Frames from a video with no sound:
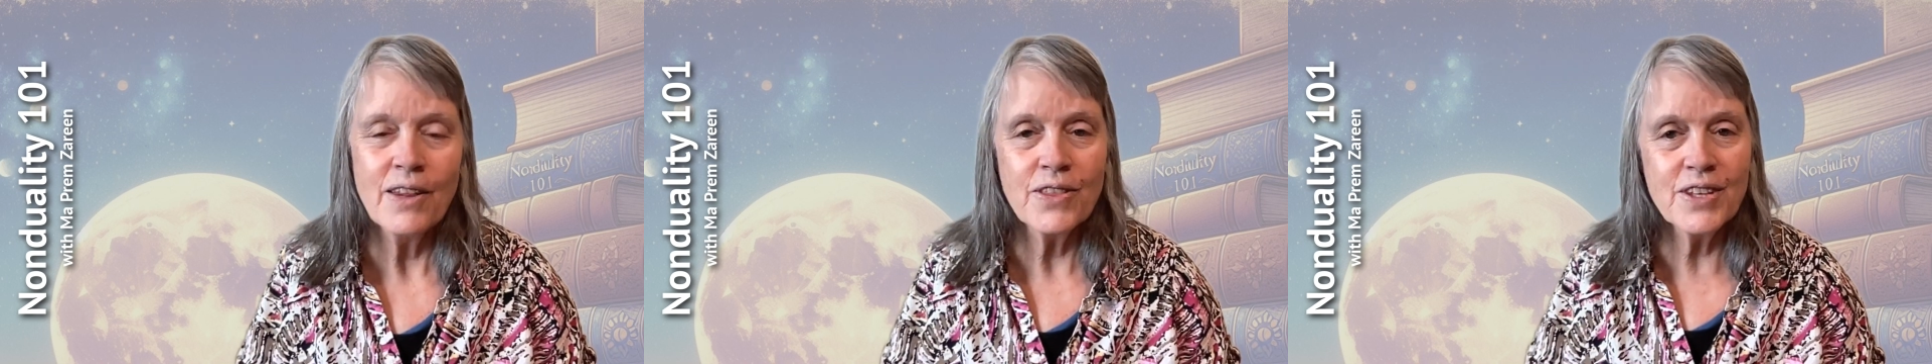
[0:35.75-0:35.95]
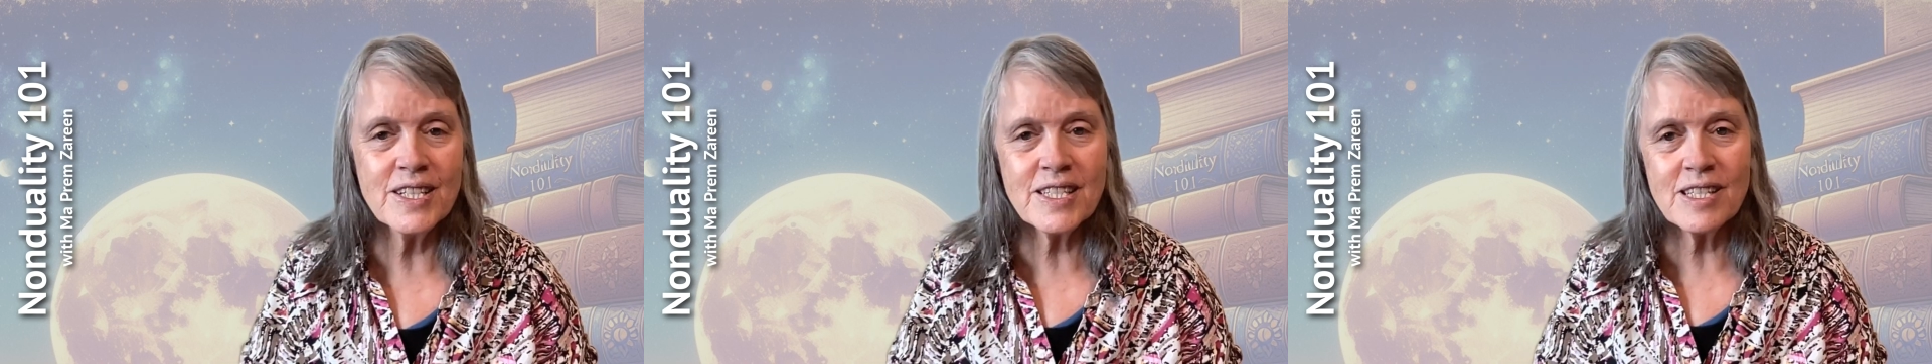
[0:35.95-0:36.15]

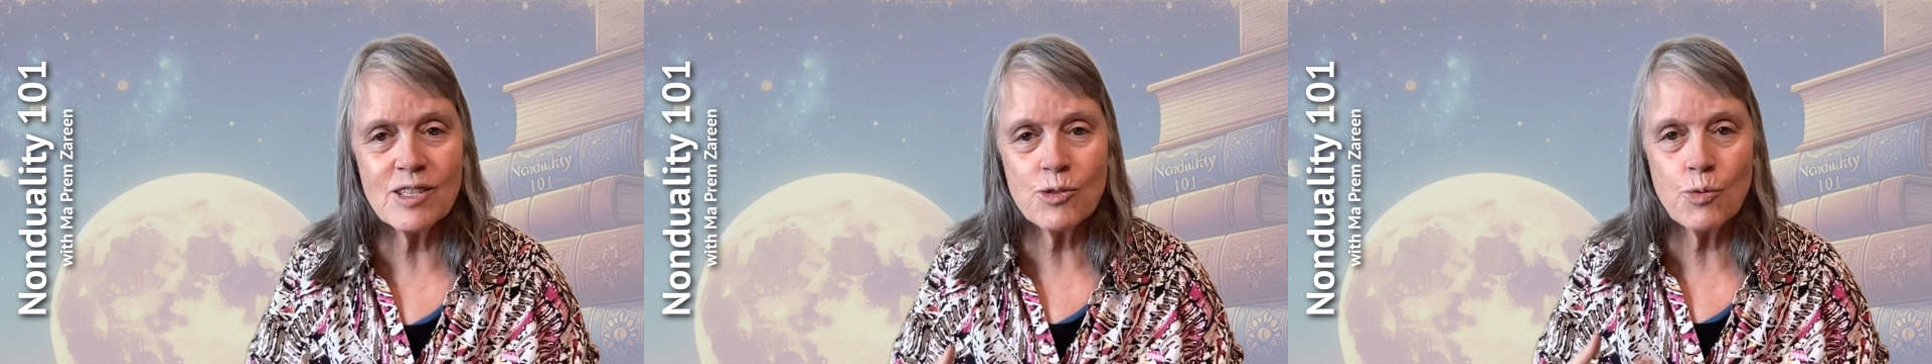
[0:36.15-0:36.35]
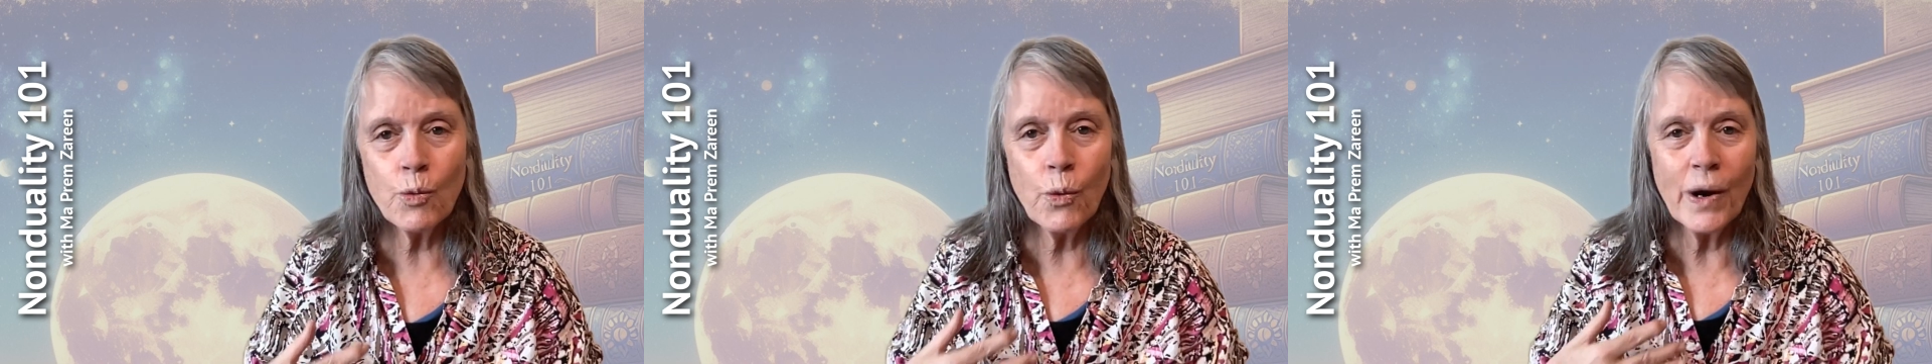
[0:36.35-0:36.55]
This
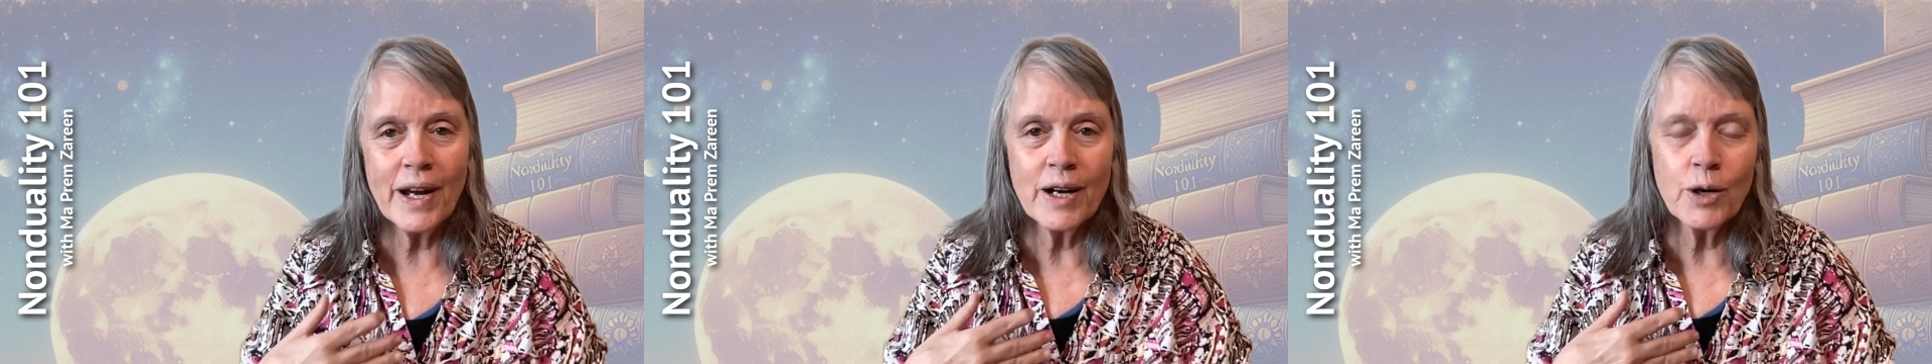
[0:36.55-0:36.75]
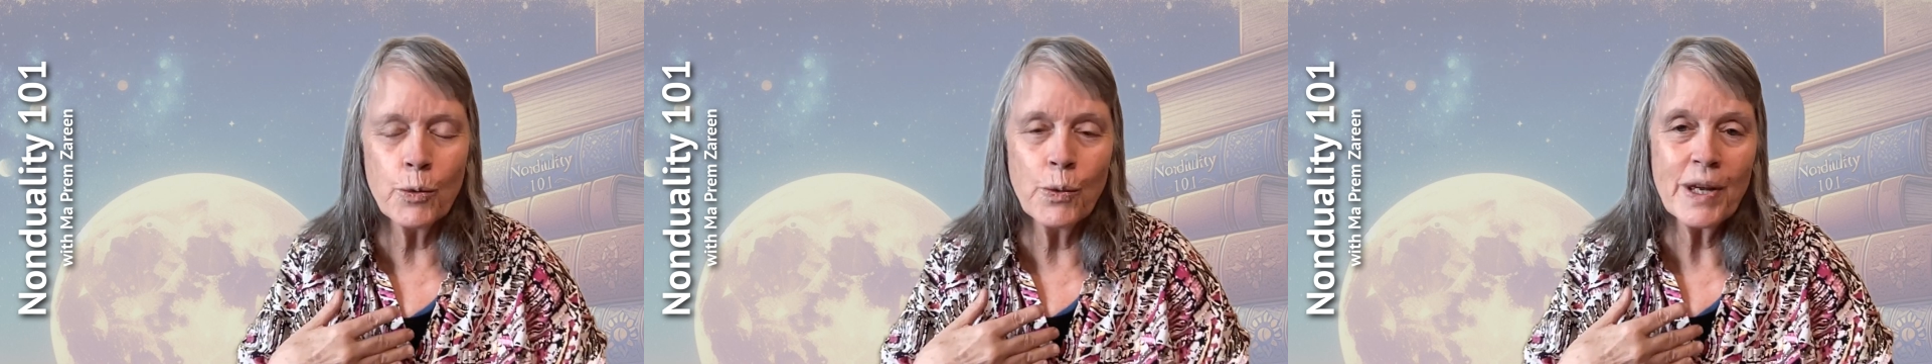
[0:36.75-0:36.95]
is
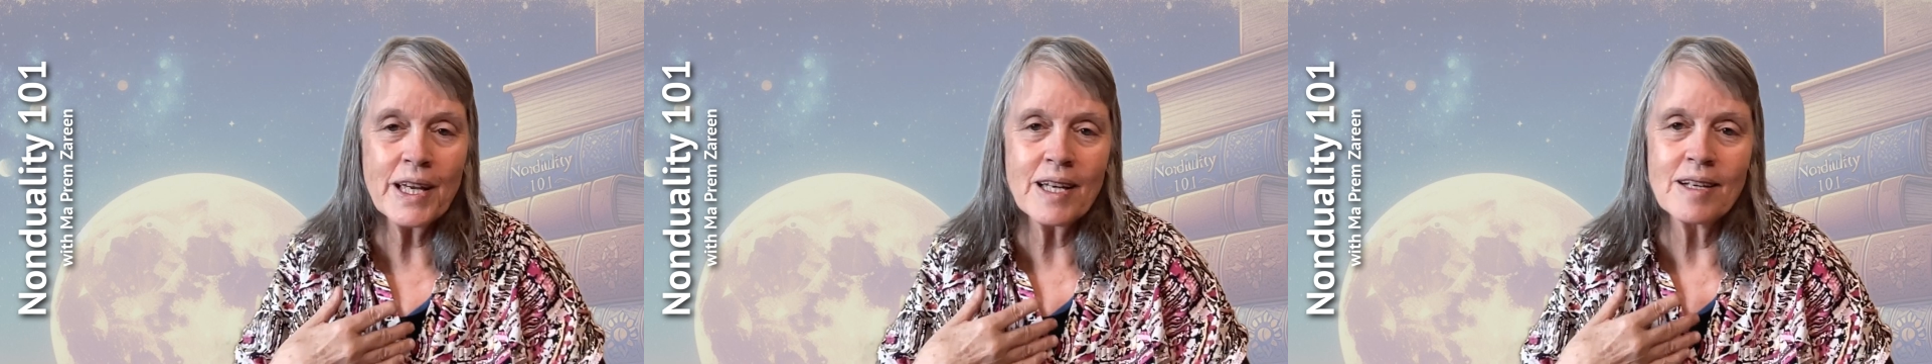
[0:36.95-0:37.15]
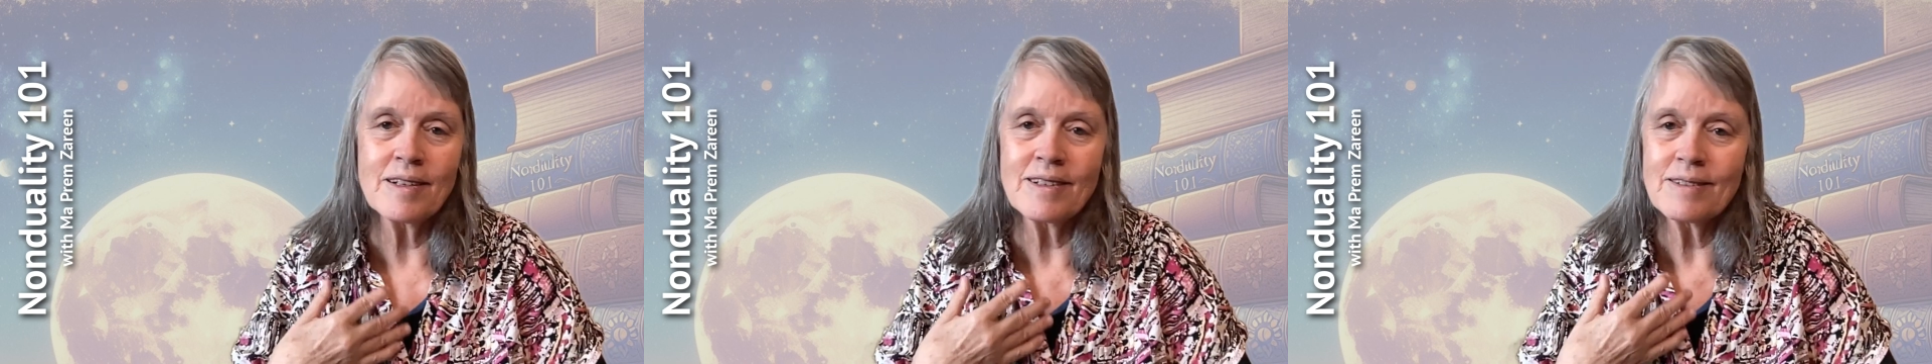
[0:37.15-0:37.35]
where we
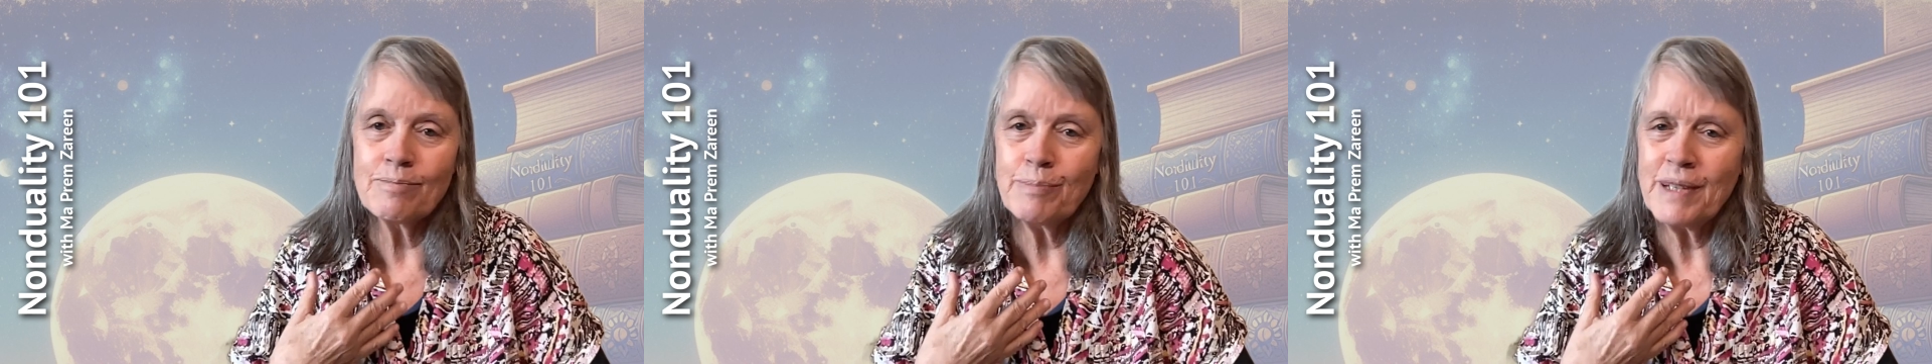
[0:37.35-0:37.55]
can